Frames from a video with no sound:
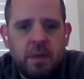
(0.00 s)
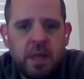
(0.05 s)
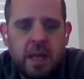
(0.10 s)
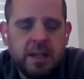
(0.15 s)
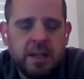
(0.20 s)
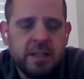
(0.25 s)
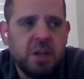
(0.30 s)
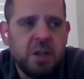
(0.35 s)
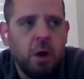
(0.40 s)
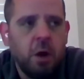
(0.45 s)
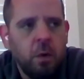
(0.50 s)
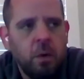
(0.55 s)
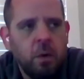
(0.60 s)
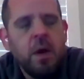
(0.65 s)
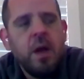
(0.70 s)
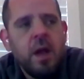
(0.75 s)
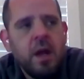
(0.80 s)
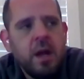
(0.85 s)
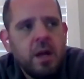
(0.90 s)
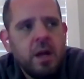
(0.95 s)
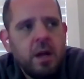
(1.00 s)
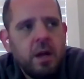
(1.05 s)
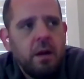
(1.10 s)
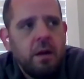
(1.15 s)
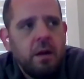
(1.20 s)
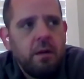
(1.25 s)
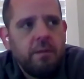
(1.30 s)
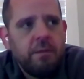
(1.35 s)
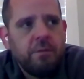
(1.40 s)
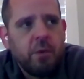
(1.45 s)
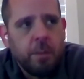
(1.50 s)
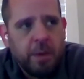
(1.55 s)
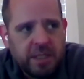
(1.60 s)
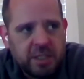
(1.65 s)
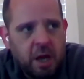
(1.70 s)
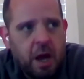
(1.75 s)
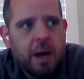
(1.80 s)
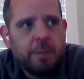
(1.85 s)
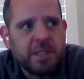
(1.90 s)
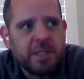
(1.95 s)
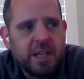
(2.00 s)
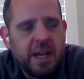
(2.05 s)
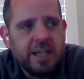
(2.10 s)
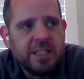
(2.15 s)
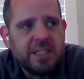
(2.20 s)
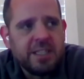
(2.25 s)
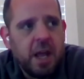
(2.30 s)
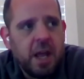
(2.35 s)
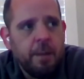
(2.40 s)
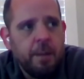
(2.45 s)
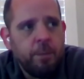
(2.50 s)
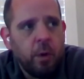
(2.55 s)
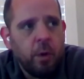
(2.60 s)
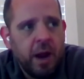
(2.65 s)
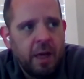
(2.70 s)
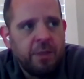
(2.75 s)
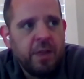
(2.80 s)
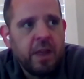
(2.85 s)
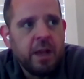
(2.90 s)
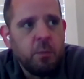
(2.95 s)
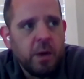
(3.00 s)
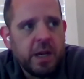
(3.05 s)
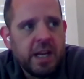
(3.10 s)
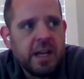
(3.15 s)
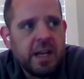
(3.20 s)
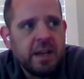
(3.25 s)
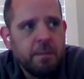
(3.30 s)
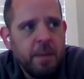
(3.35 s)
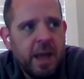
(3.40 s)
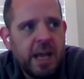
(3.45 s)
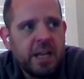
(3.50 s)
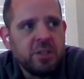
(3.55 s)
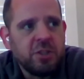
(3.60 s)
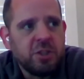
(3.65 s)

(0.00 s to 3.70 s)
and so from a topside standpoint, I think we need to make